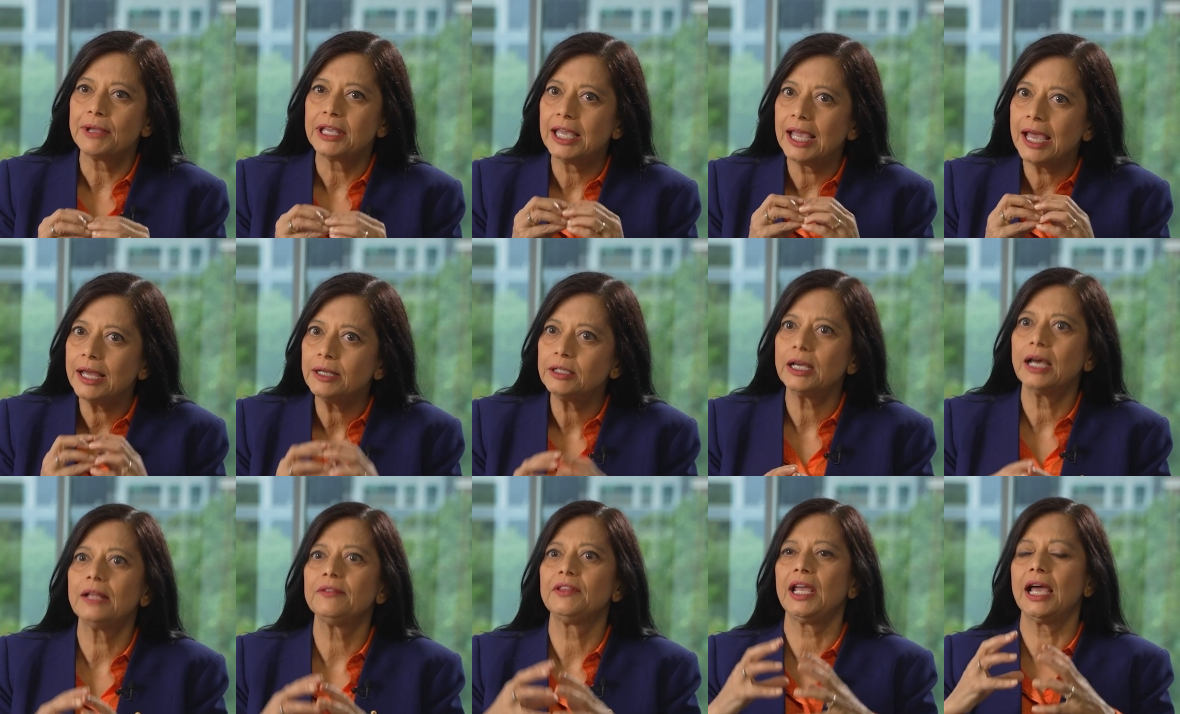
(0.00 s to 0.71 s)
get
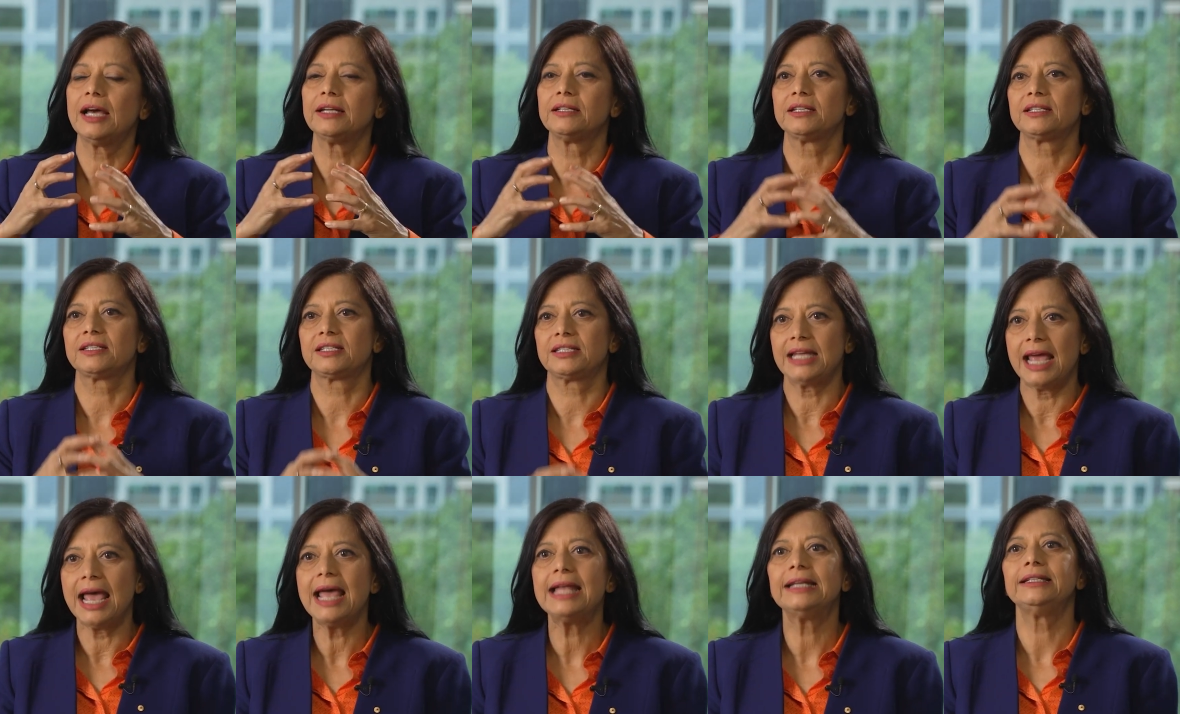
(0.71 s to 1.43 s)
the
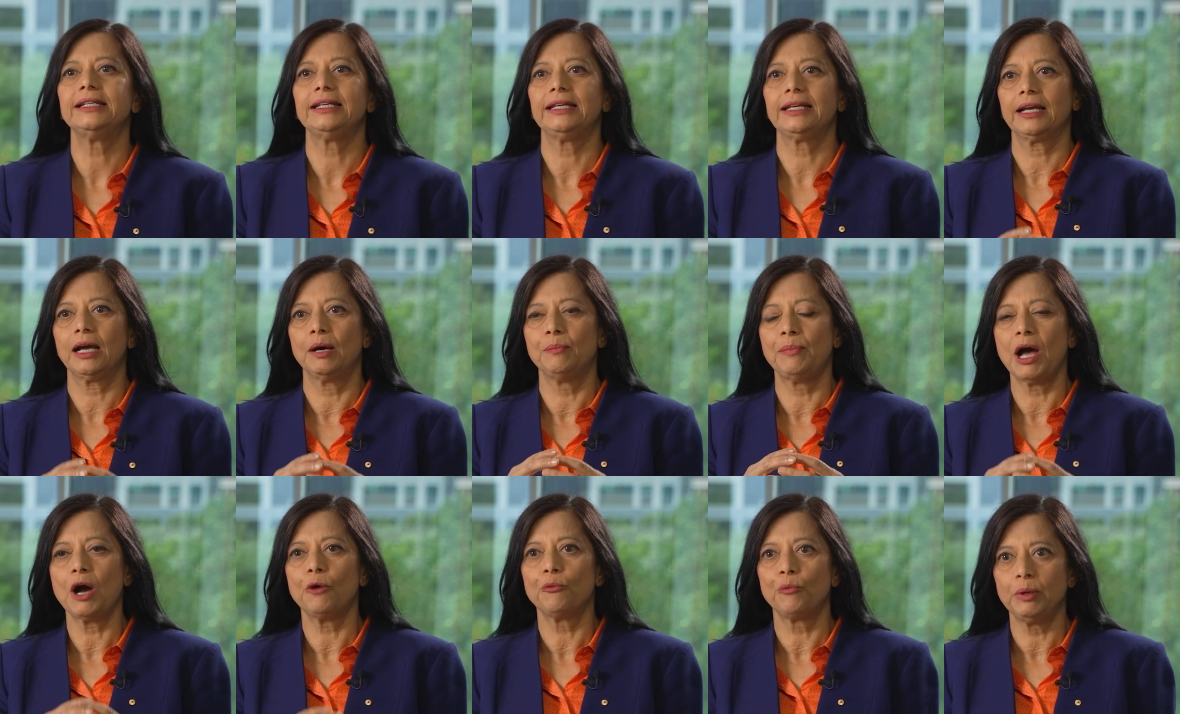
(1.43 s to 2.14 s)
understanding
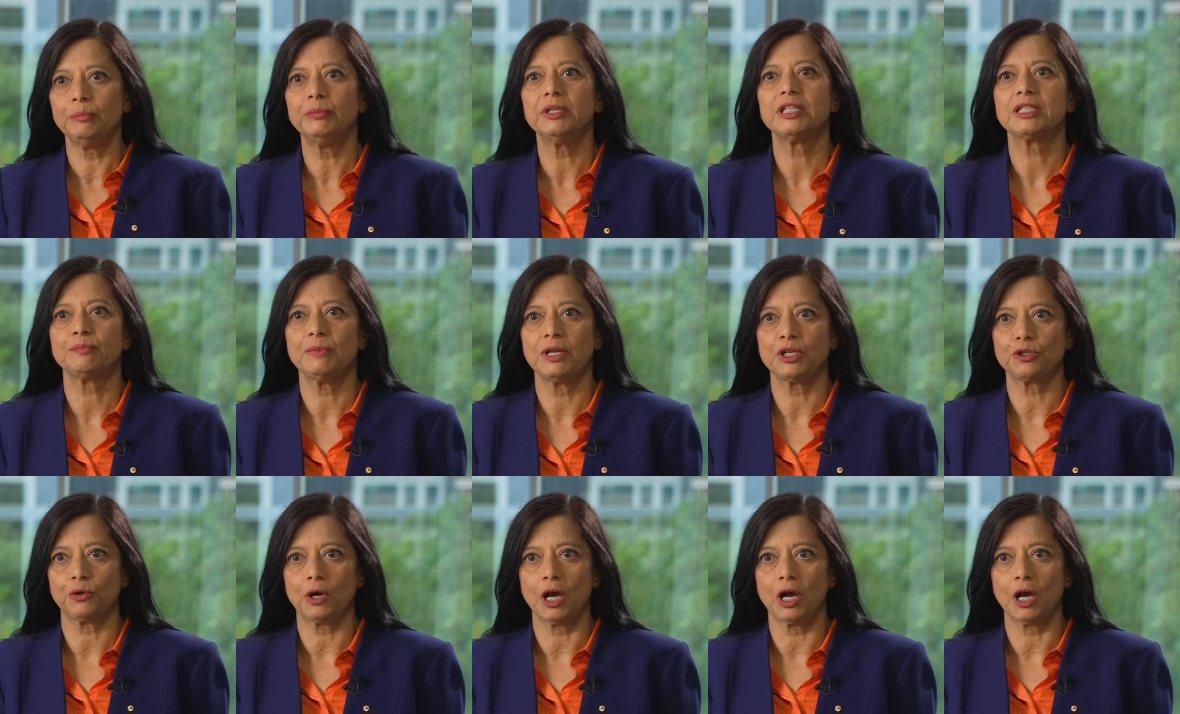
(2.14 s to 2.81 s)
about women's mental